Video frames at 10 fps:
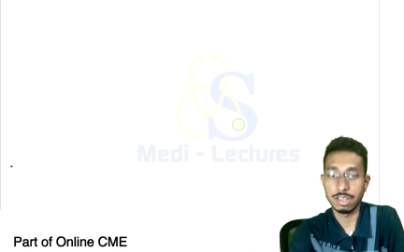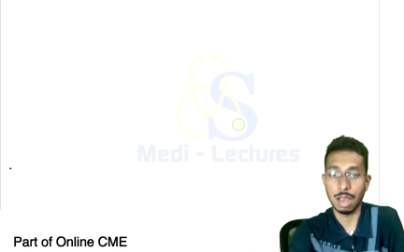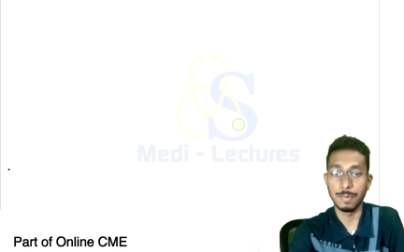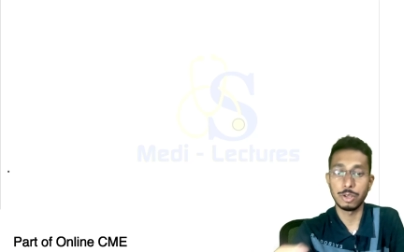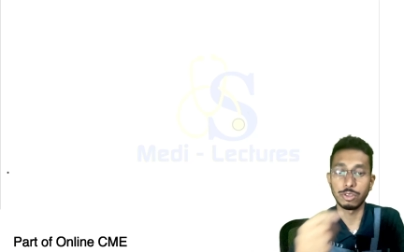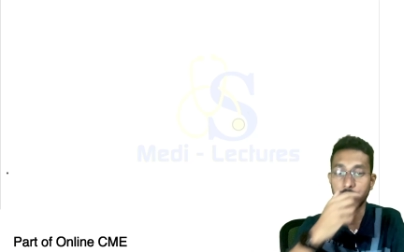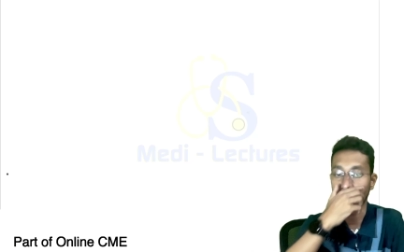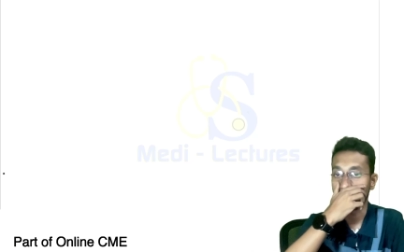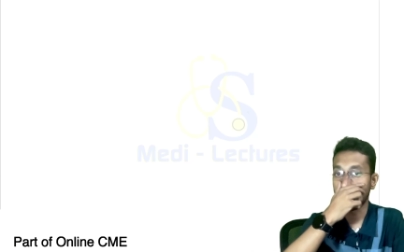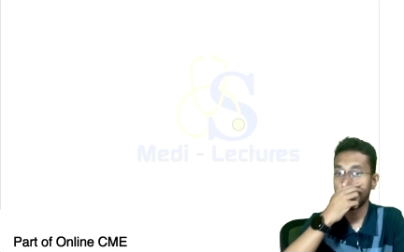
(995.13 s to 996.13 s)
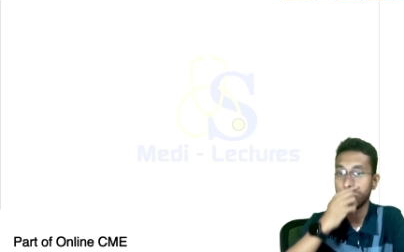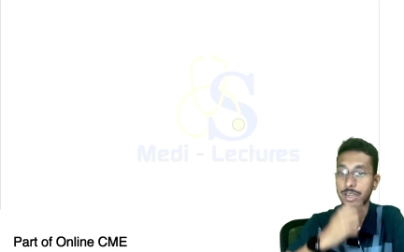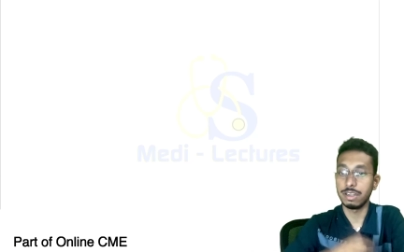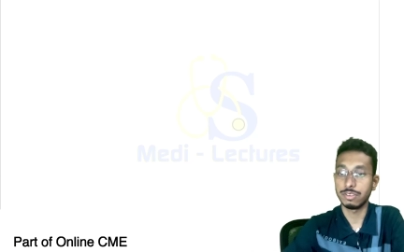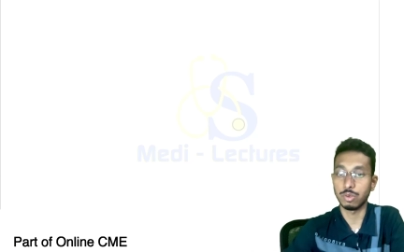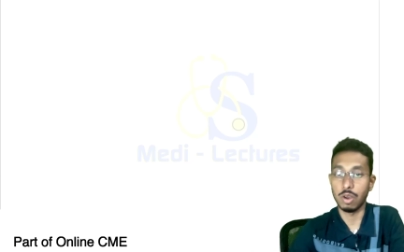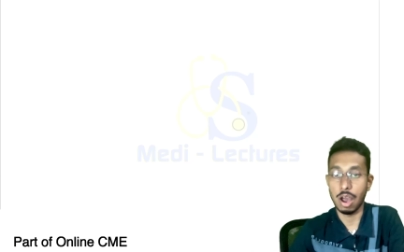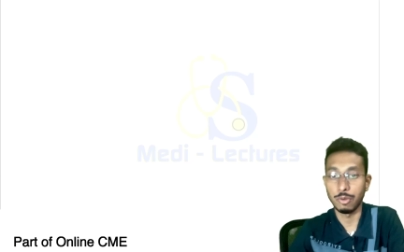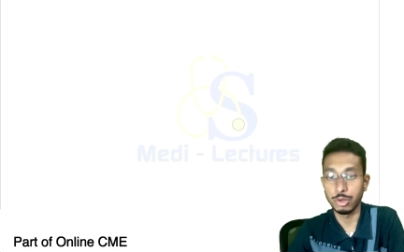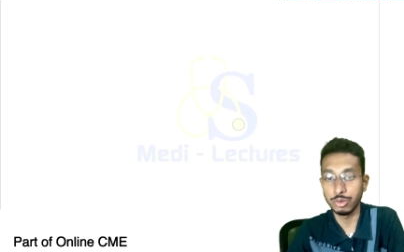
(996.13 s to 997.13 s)
come into the treatment part so
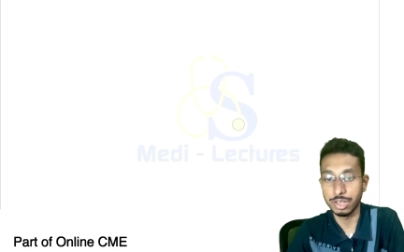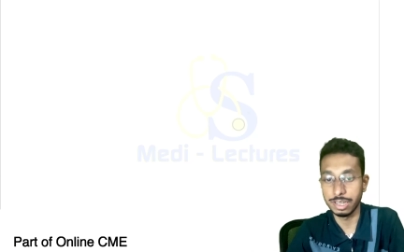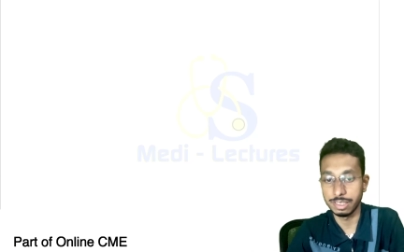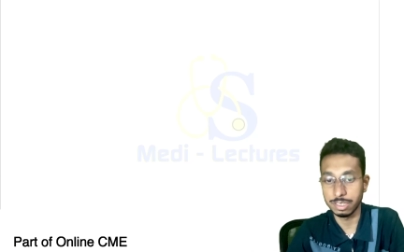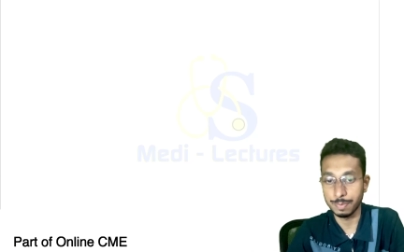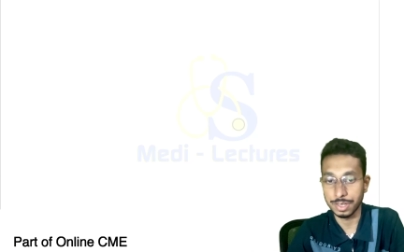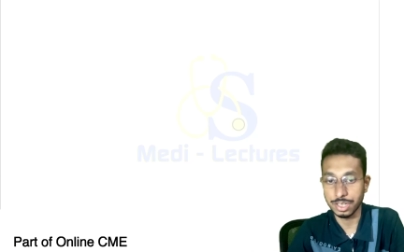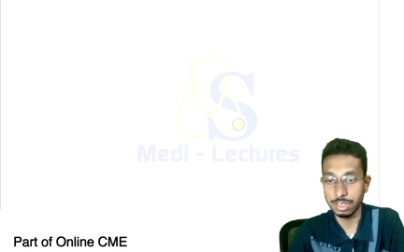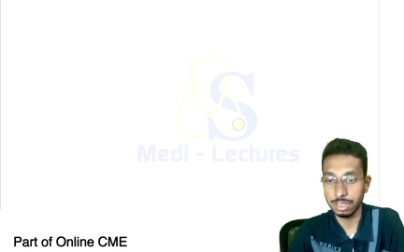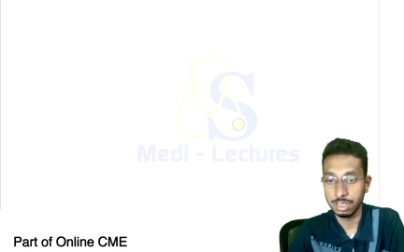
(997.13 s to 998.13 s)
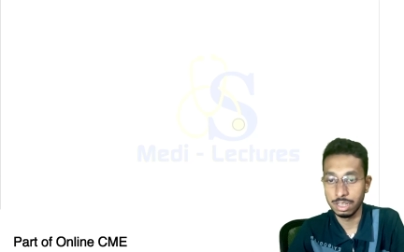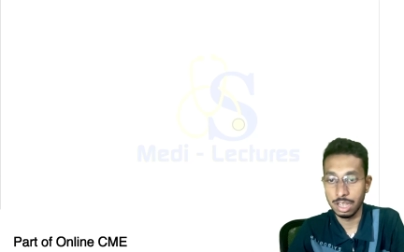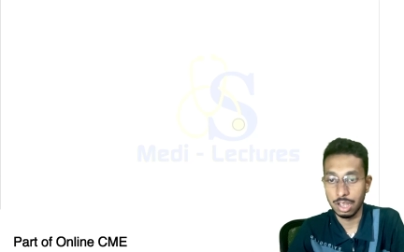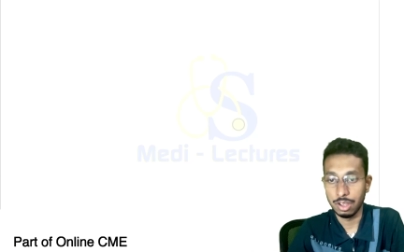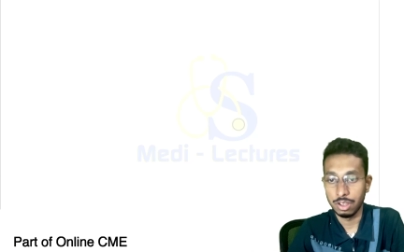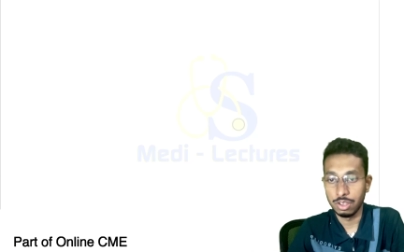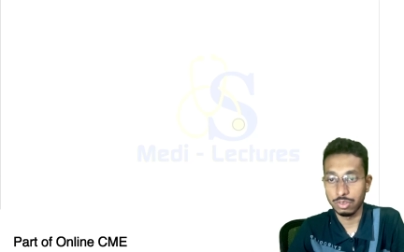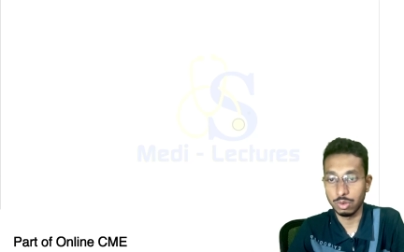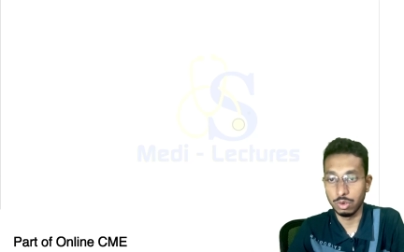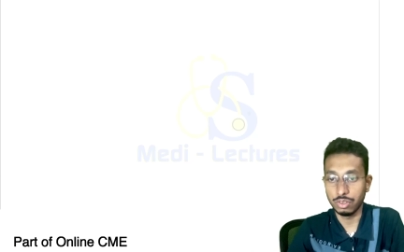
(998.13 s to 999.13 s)
how do you treat this patient
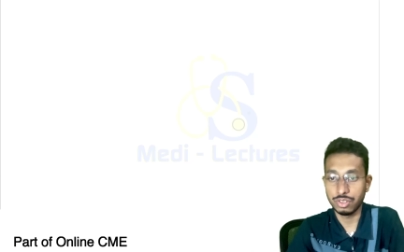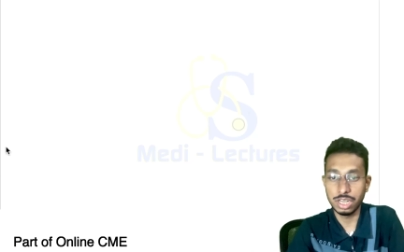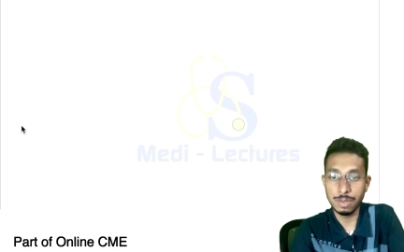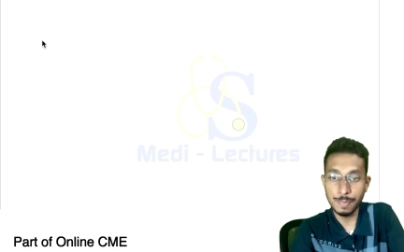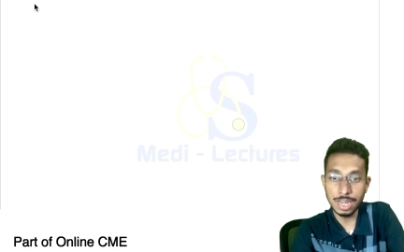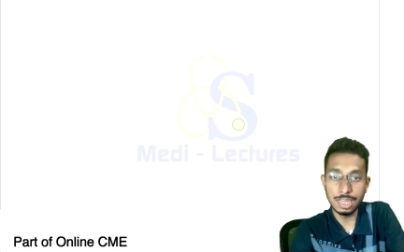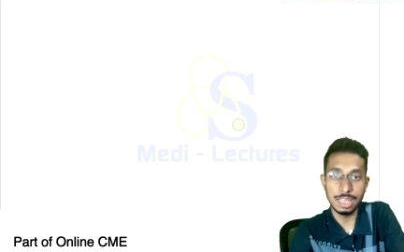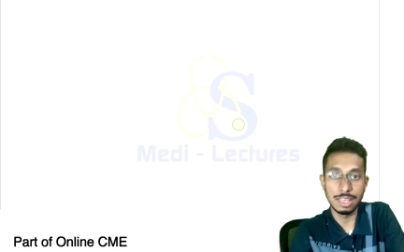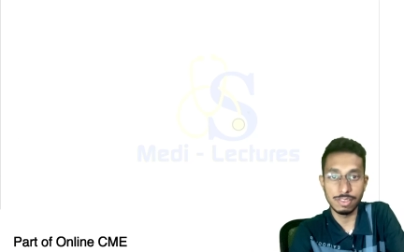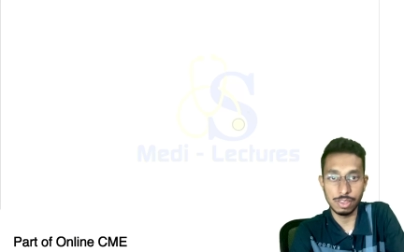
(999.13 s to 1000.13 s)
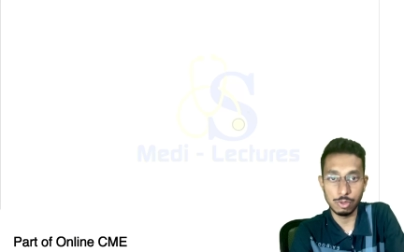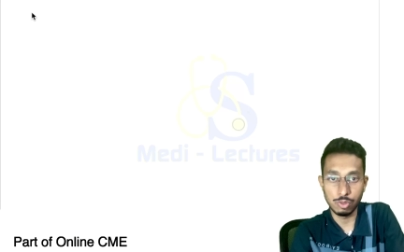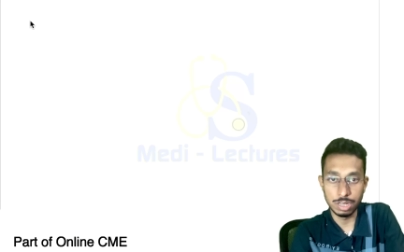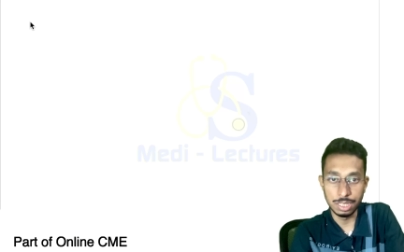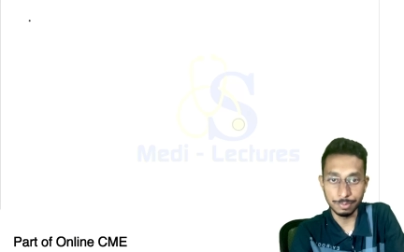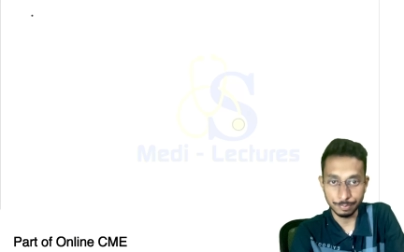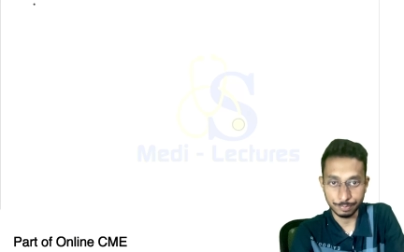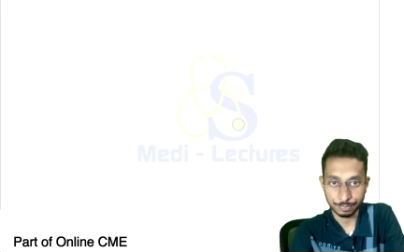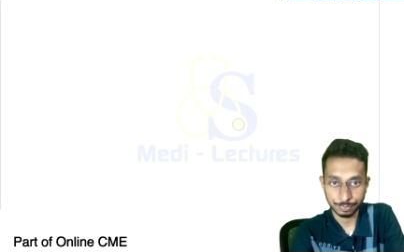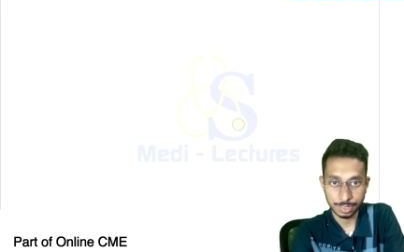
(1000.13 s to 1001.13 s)
so treatment is usually
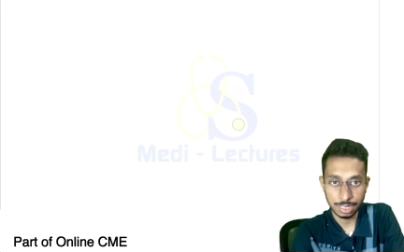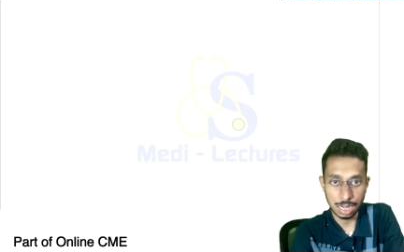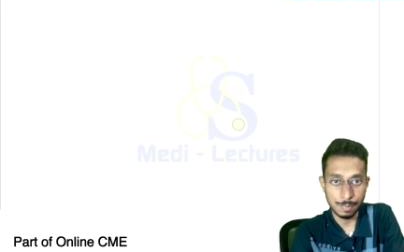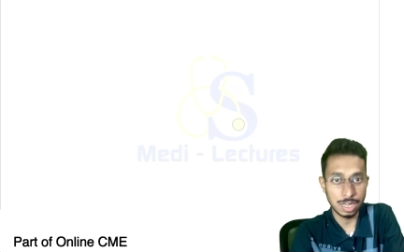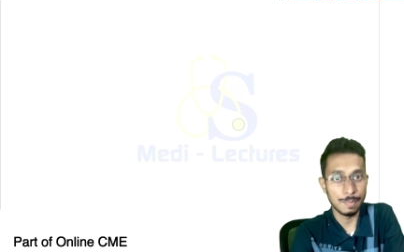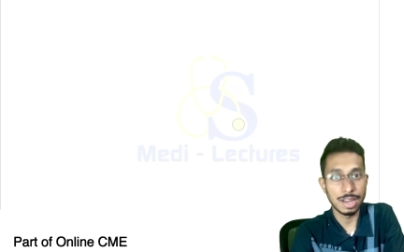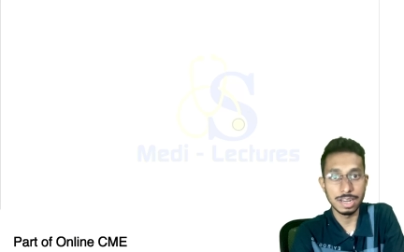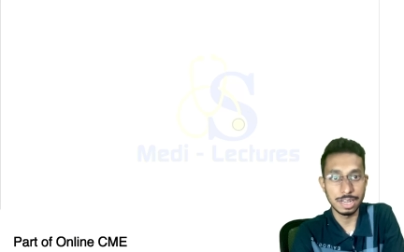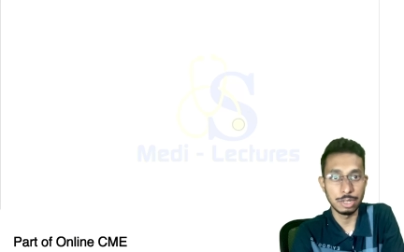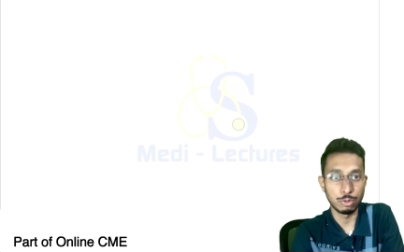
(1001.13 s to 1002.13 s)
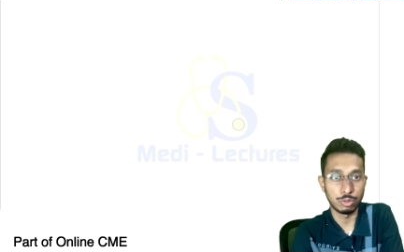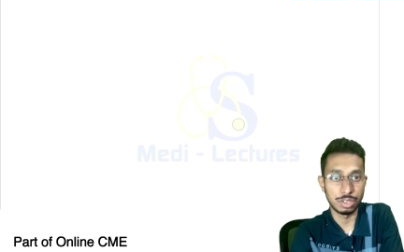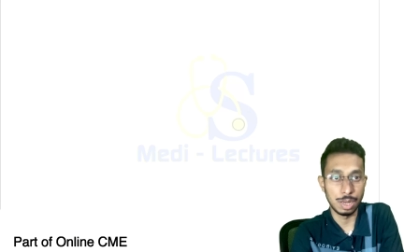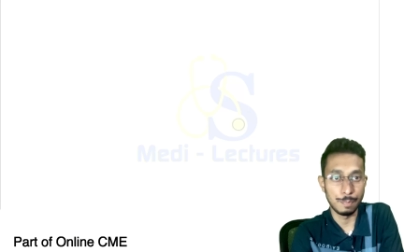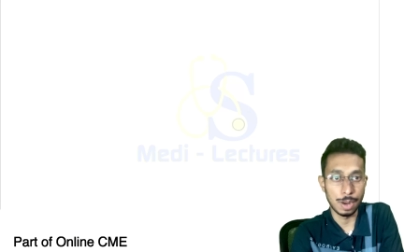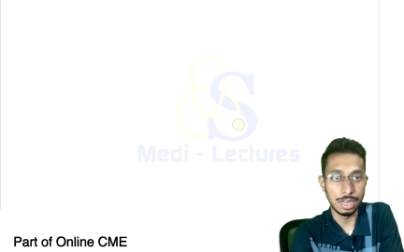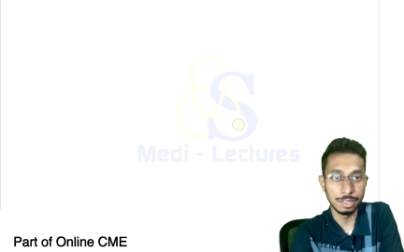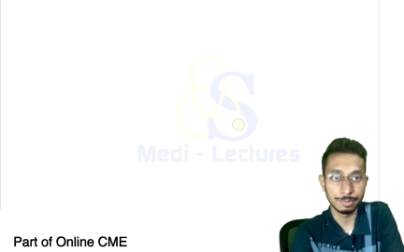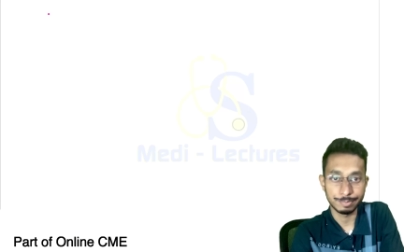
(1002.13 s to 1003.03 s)
can be divided into three part